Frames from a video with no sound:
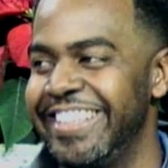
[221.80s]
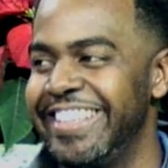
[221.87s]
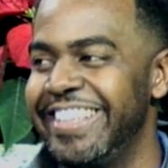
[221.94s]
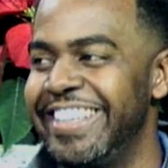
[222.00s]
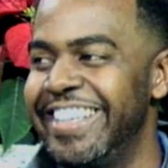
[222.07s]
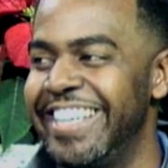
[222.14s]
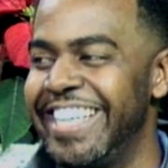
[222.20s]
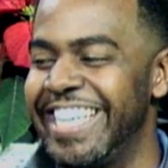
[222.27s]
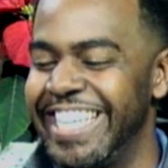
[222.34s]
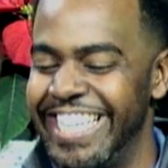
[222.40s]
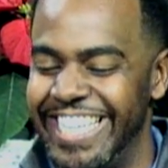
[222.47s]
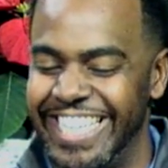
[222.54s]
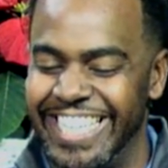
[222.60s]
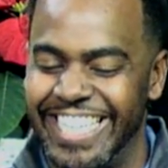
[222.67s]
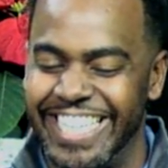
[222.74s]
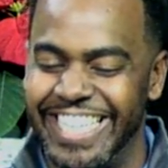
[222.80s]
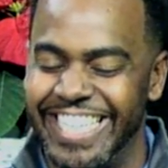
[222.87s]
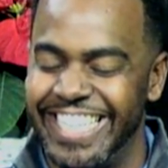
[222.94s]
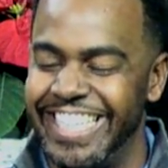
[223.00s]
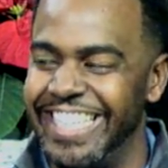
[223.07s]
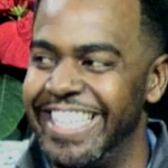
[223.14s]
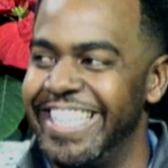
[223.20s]

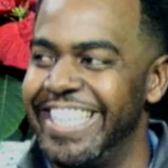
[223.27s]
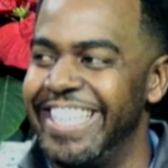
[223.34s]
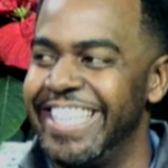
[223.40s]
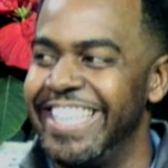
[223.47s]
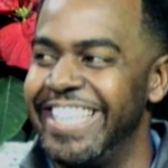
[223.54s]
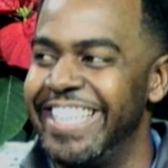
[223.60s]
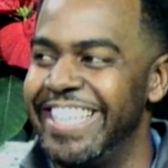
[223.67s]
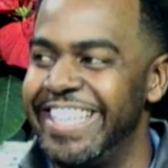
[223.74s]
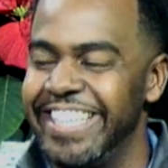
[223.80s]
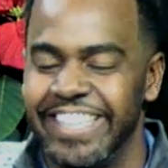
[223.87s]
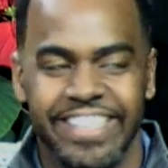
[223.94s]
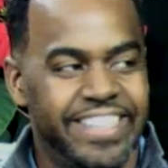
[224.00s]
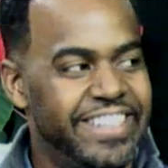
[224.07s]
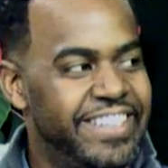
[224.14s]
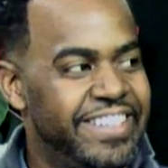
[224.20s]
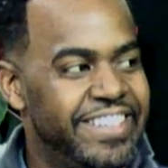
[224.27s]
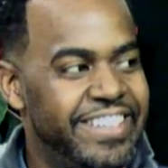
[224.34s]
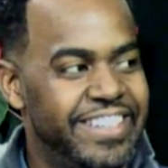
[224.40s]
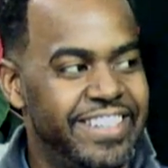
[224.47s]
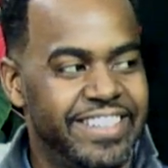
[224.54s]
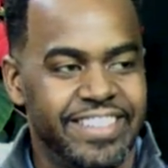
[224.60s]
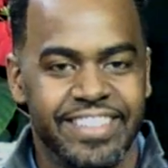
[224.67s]

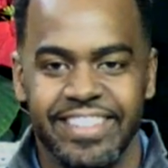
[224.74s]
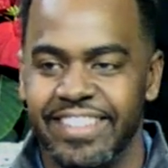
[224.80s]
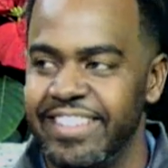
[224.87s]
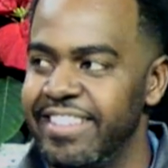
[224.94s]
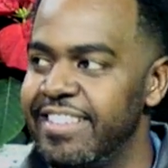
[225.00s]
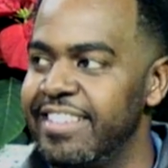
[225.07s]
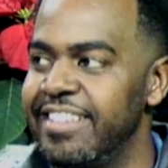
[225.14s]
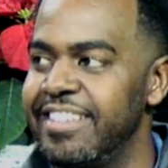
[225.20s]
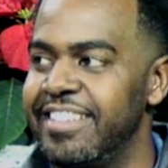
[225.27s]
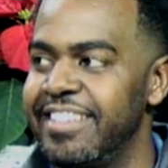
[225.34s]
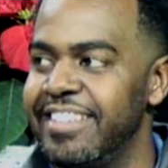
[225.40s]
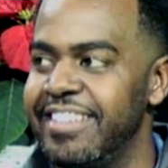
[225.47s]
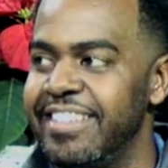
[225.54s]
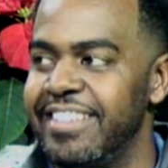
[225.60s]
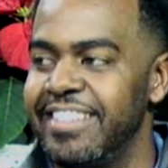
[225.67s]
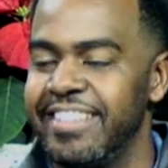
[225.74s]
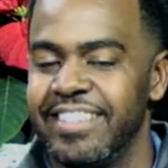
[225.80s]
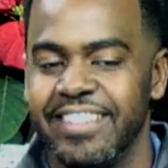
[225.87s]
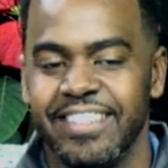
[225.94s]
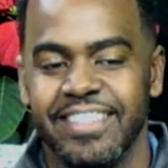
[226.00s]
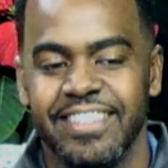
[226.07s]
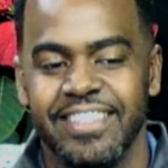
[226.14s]

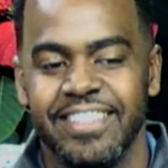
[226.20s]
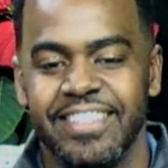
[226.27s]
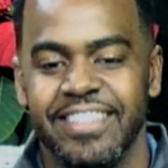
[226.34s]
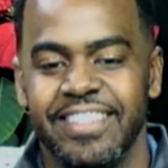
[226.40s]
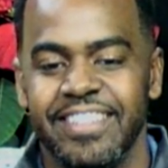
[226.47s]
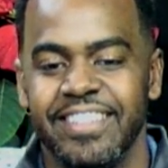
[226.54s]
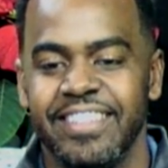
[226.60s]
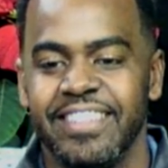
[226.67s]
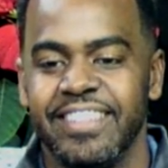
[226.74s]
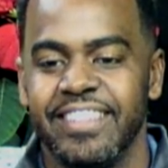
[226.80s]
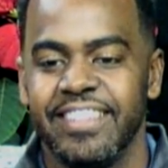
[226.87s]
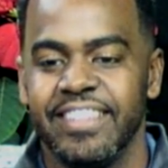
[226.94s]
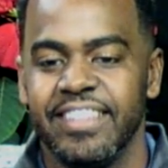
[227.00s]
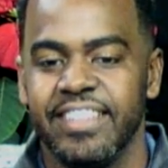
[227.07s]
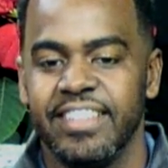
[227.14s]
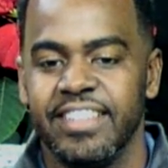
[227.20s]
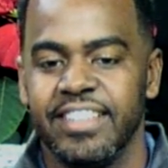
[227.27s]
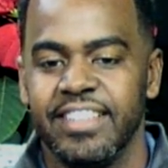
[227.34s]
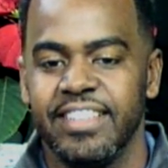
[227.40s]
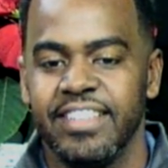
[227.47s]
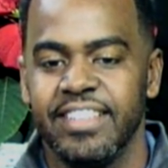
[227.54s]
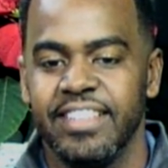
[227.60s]

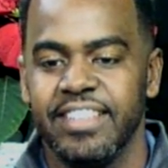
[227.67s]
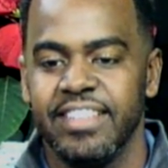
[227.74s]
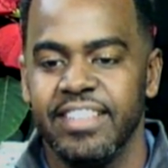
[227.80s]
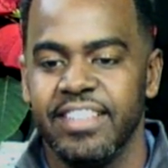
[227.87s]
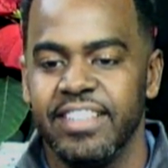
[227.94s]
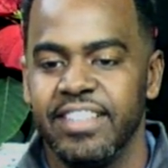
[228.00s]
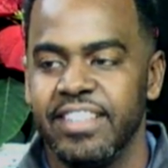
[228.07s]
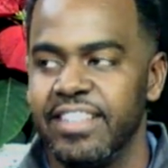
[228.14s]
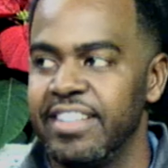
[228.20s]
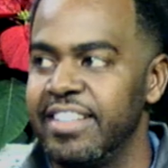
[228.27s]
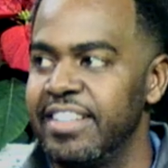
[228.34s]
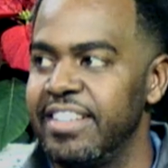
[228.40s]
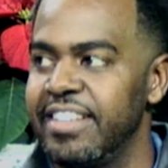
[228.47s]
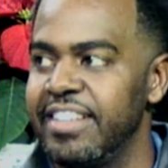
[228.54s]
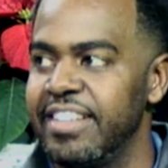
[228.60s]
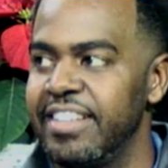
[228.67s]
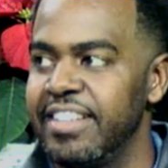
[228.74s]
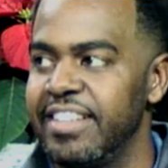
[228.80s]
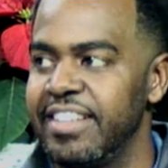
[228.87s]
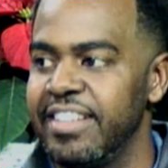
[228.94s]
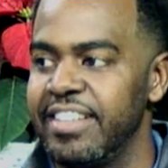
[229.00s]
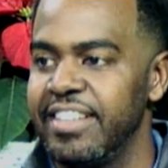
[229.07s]

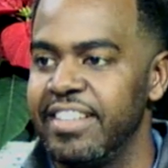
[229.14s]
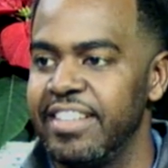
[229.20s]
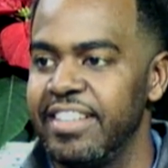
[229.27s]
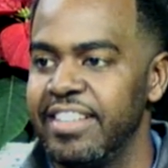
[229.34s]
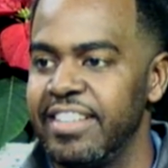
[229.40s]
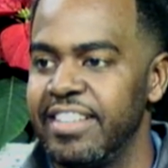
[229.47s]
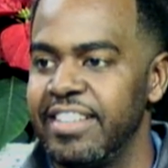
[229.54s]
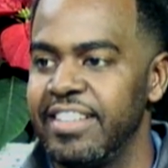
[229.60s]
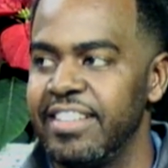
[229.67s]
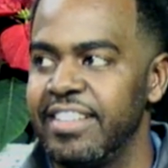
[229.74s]
(silent)